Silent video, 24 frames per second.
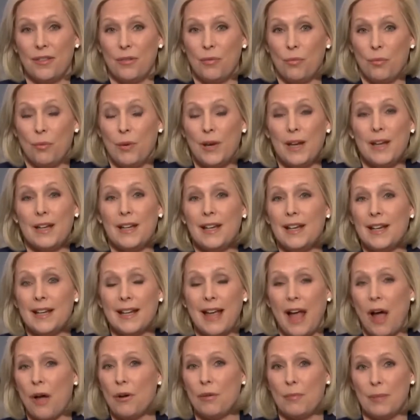we need
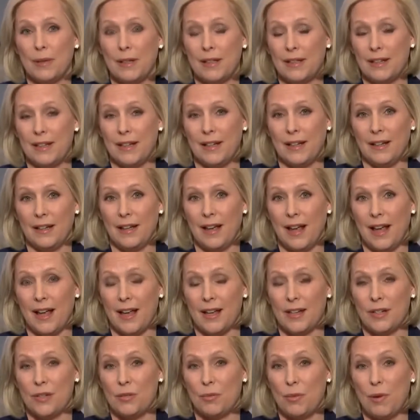accountability,
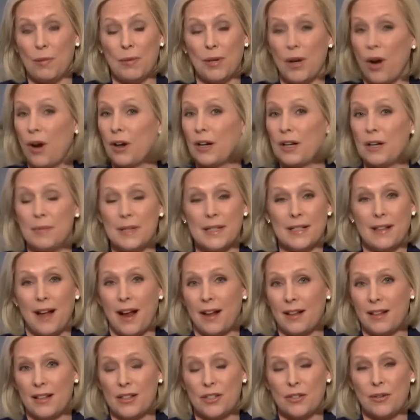and women aren't going to be
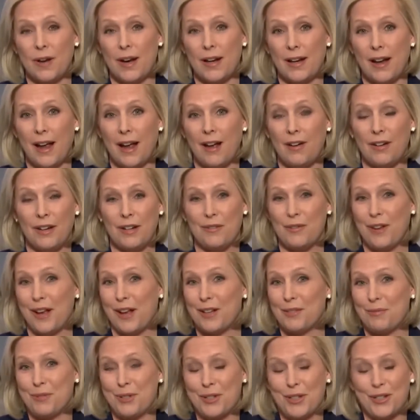silenced right now. And
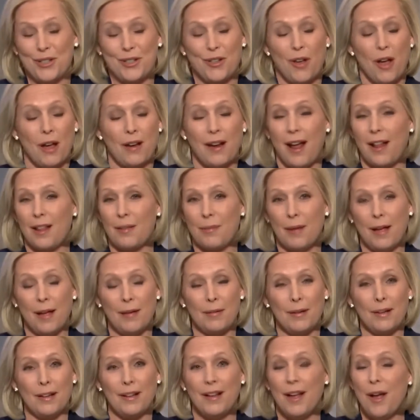as we just saw in
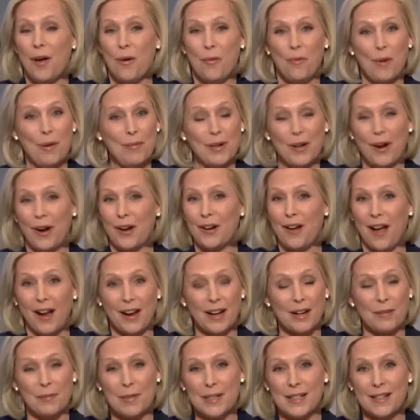Alabama, women are
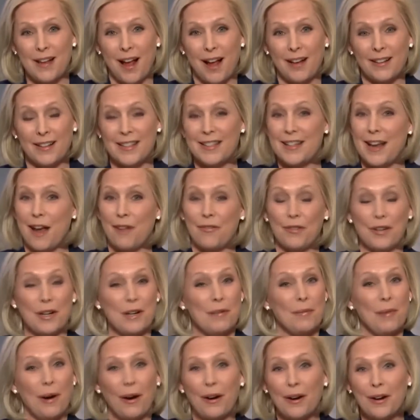not going to be silenced.
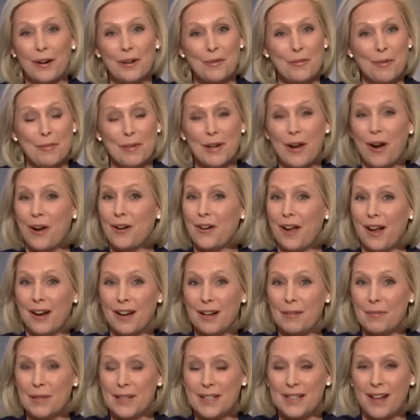African American women are
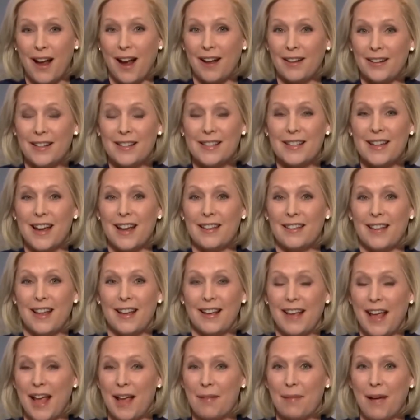not going to be silenced, and
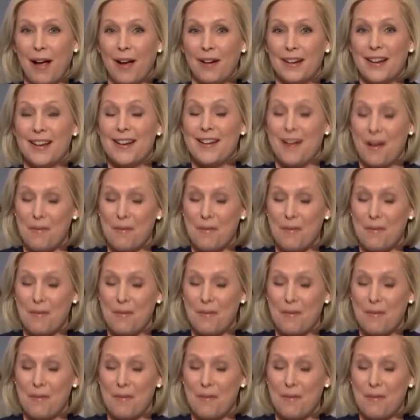they came out in